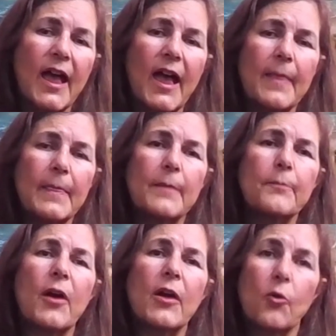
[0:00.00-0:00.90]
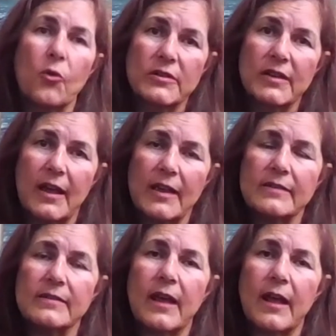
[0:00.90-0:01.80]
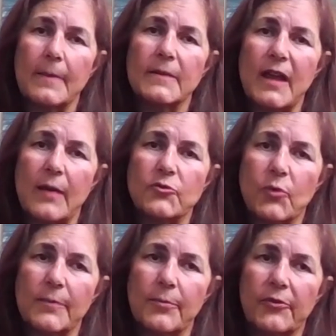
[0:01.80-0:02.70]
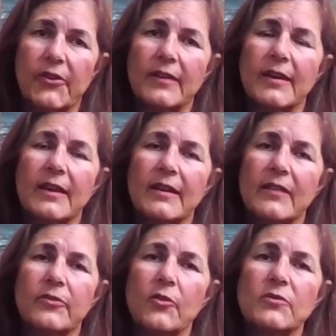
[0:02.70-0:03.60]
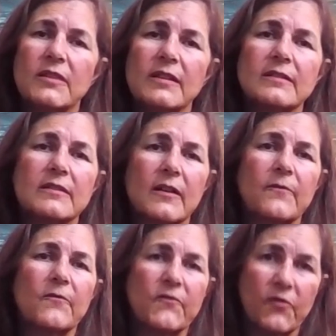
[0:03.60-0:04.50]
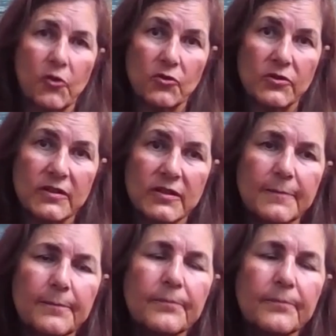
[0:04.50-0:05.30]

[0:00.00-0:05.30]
and then prioritize on the top 20% and get those things done first.